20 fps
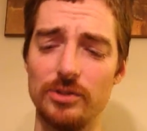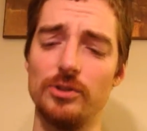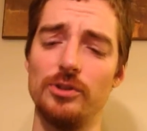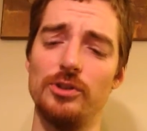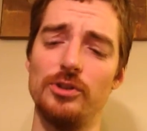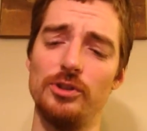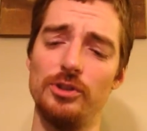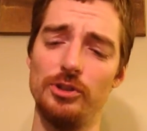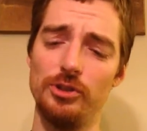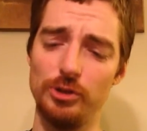are
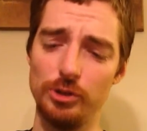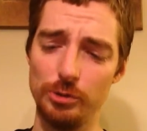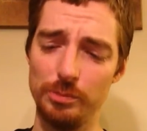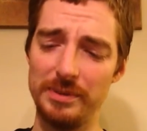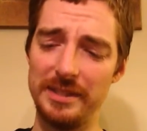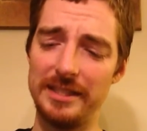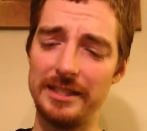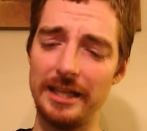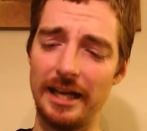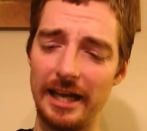
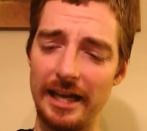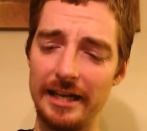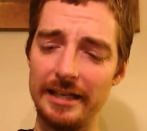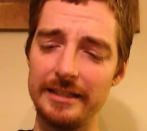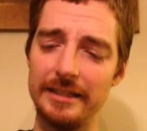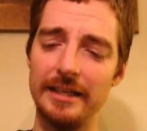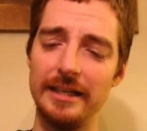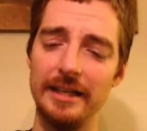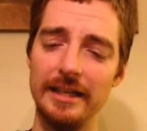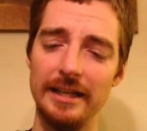stupid
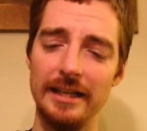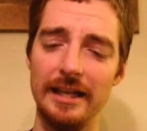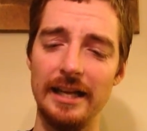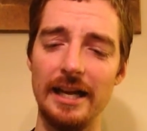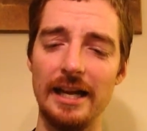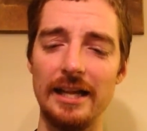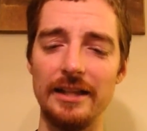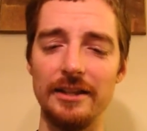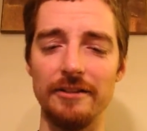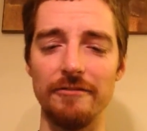tight
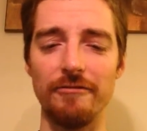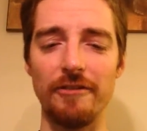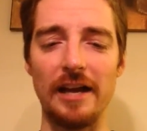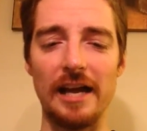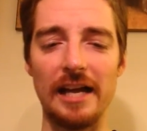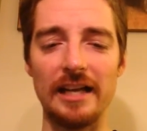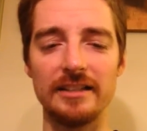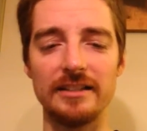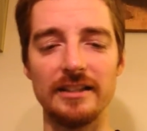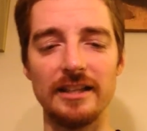and the
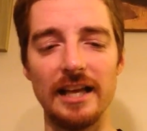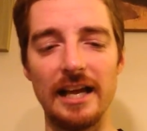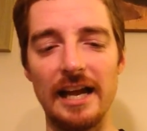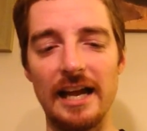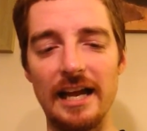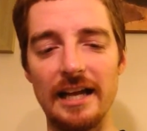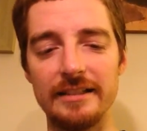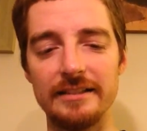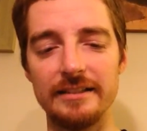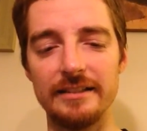fact
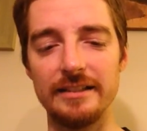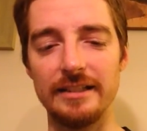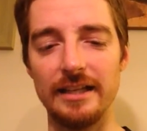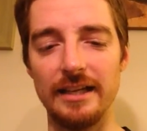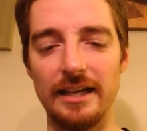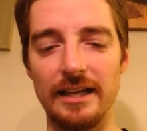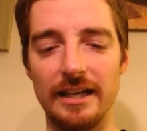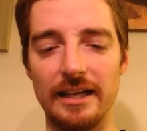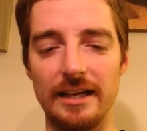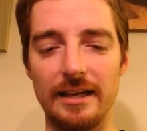that
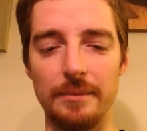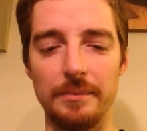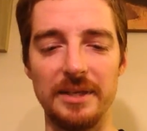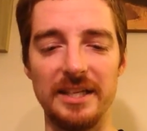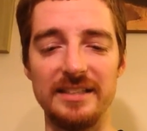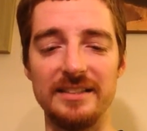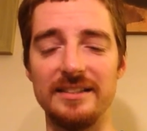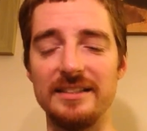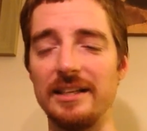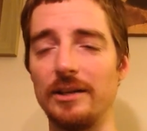
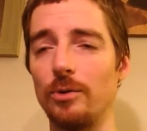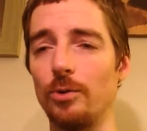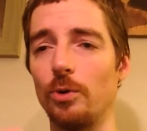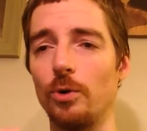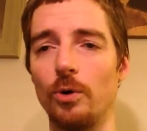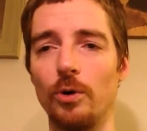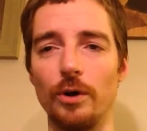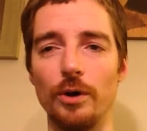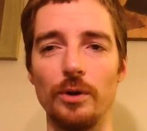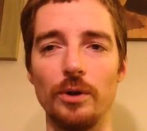it's single
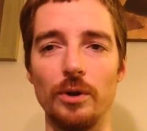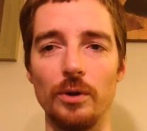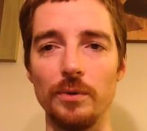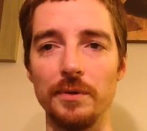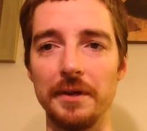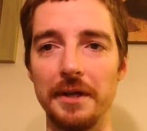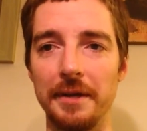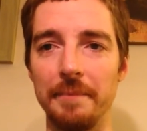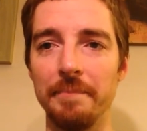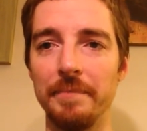coil
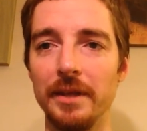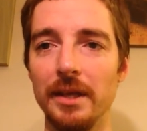only.